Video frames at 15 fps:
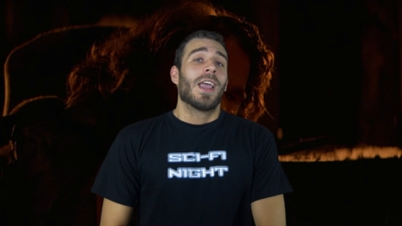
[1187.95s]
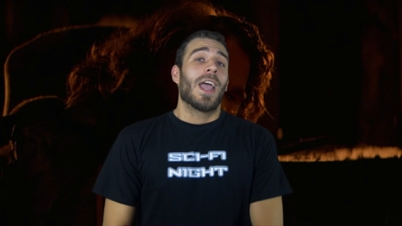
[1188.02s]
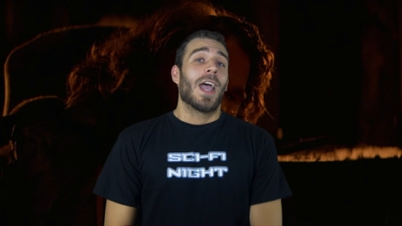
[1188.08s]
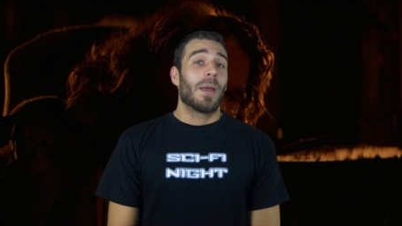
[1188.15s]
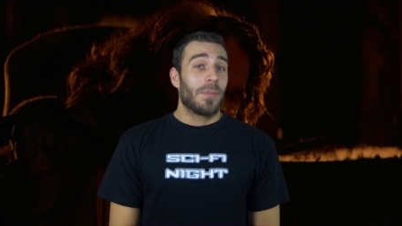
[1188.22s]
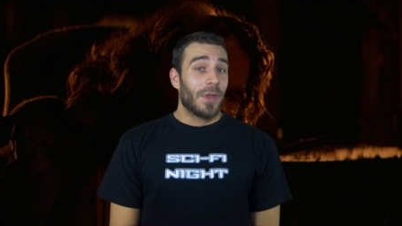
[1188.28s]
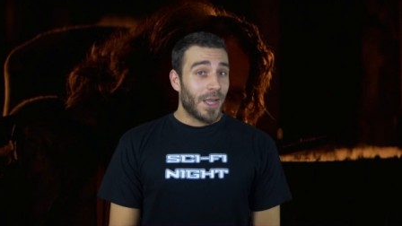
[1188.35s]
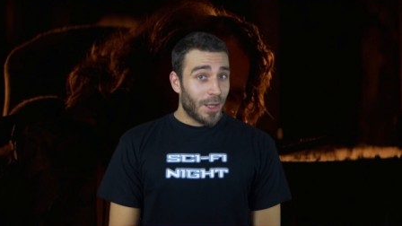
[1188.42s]

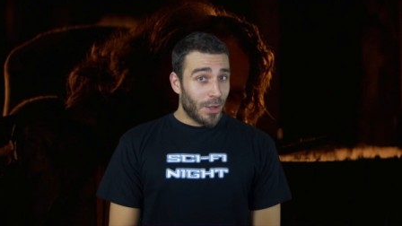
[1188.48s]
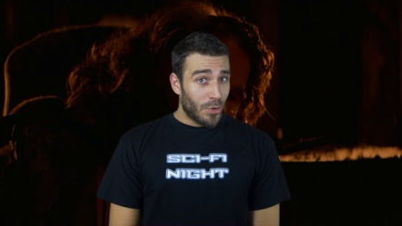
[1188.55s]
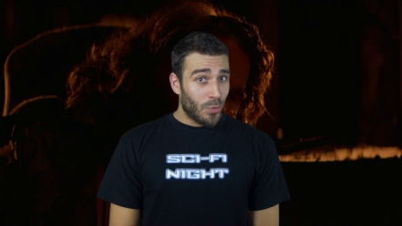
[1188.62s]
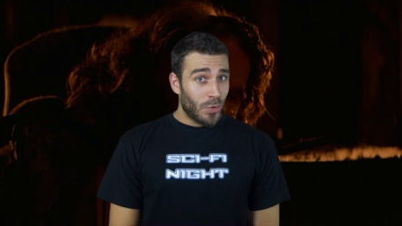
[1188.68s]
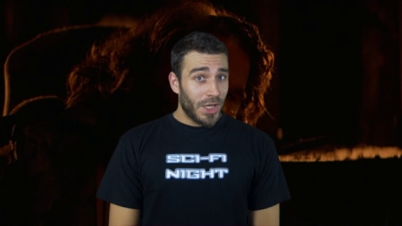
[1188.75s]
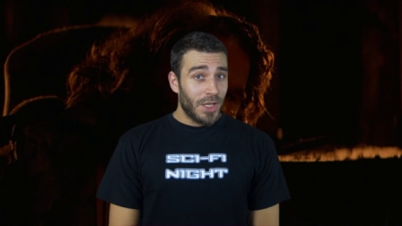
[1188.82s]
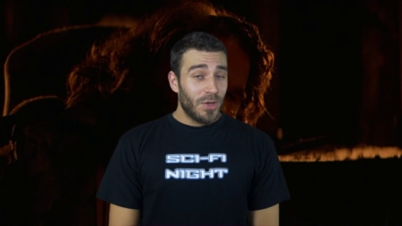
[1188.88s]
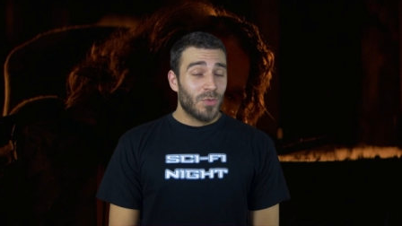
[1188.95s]
Happy
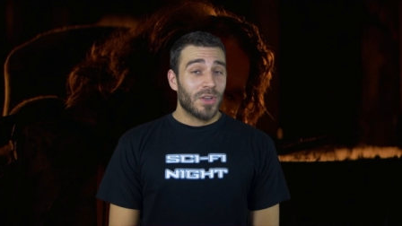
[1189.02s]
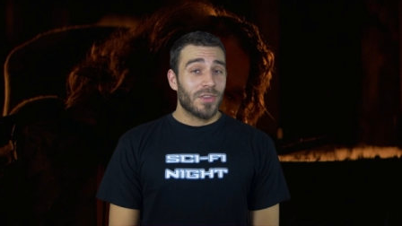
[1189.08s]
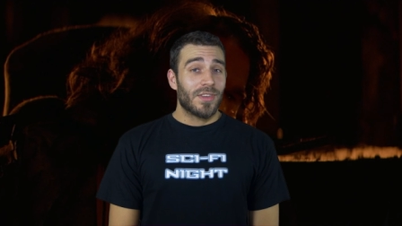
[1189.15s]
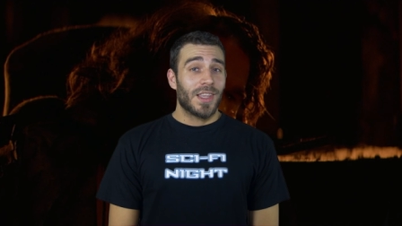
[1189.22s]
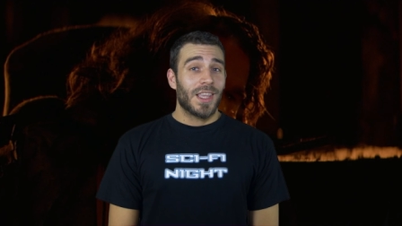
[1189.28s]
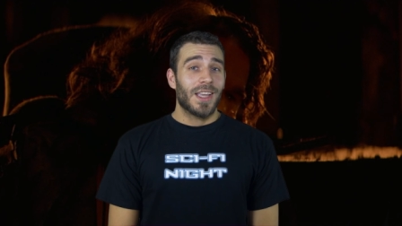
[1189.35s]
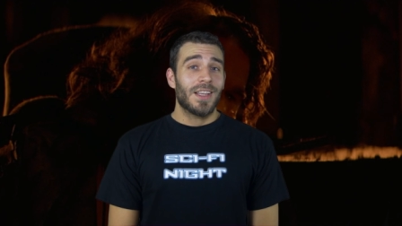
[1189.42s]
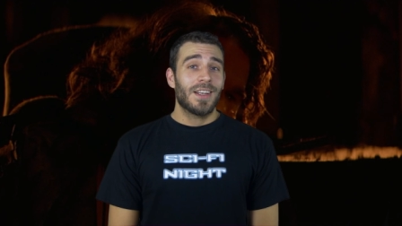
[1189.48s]
Halloween once
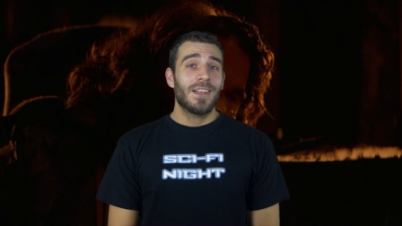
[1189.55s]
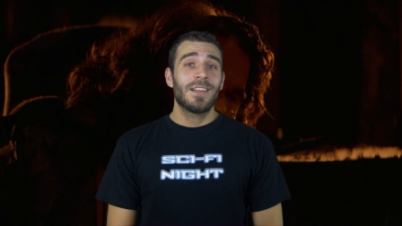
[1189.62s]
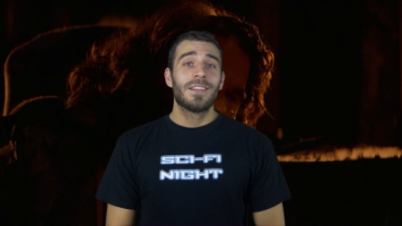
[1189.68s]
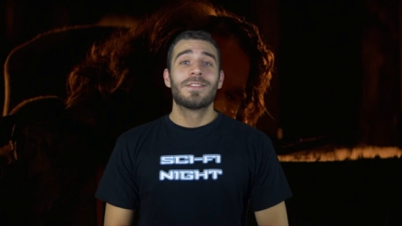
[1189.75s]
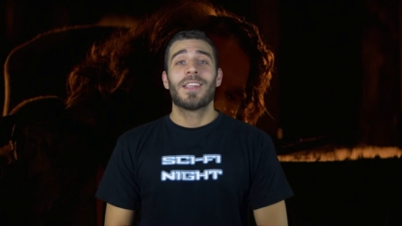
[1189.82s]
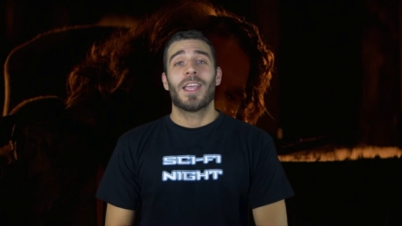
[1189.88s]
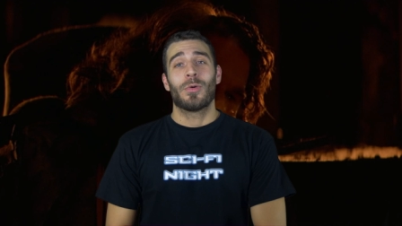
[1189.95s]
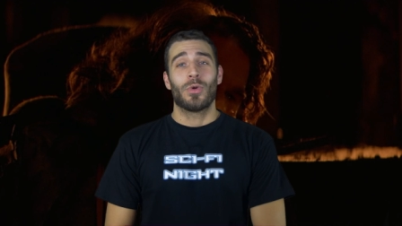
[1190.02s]

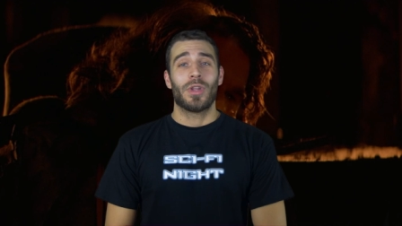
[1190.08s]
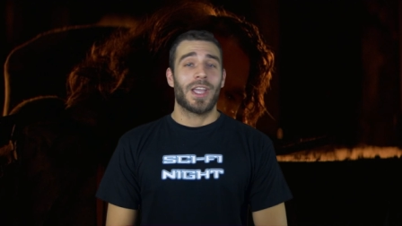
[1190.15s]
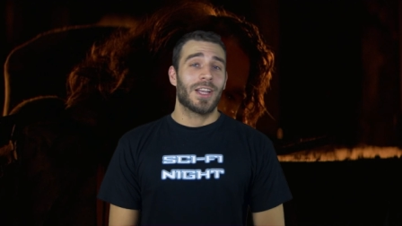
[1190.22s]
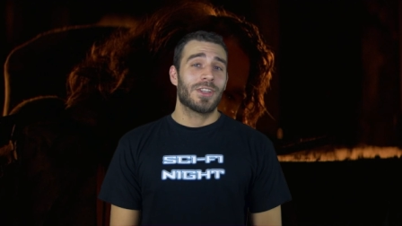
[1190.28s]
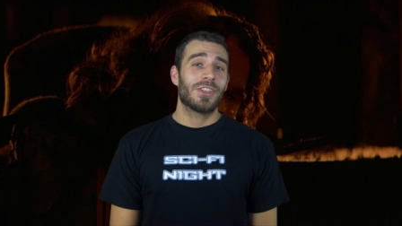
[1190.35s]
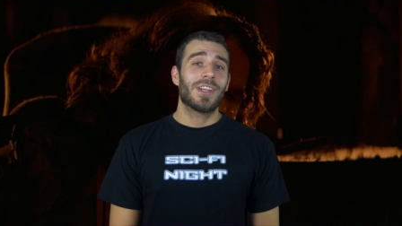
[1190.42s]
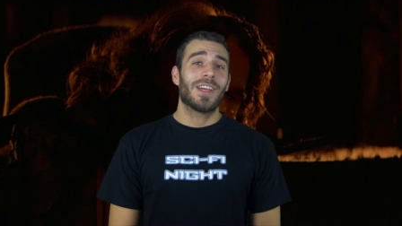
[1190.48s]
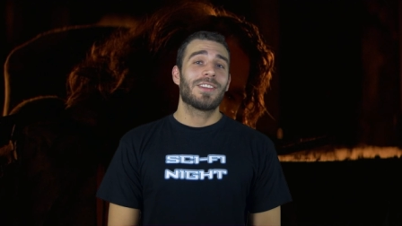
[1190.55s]
again, and we'll
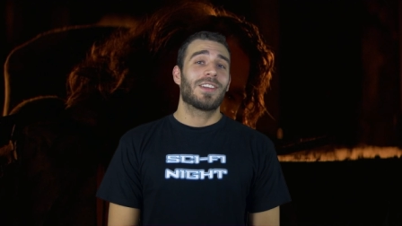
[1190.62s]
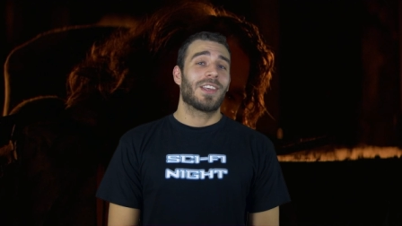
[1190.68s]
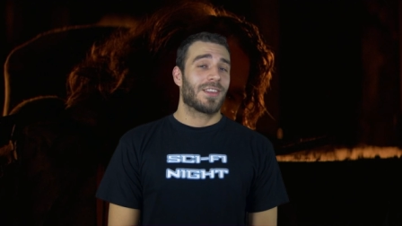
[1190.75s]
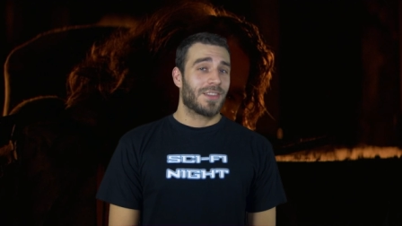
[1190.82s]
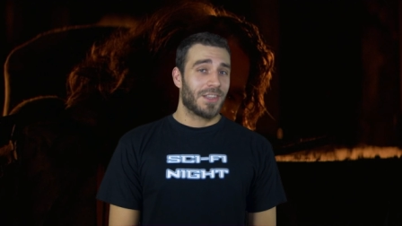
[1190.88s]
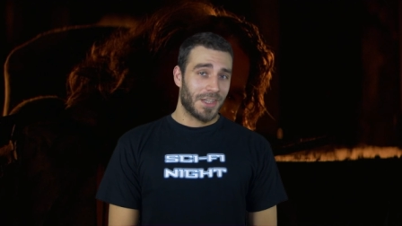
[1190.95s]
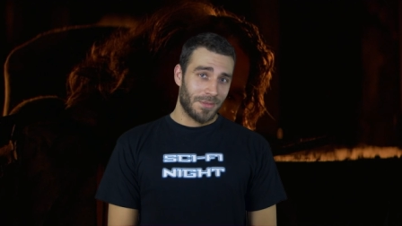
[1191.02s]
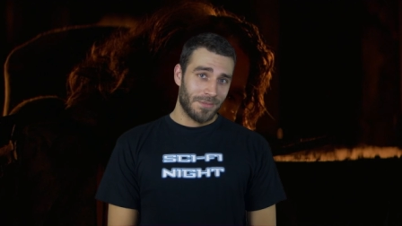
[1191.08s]
catch you guys
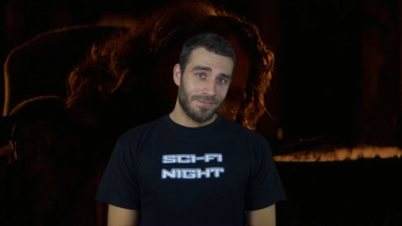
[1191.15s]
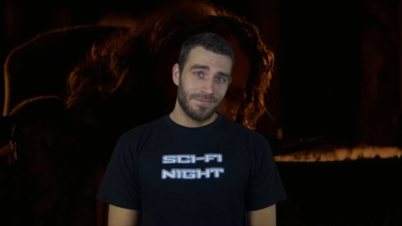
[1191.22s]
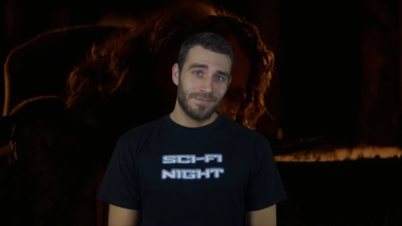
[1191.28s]
next time.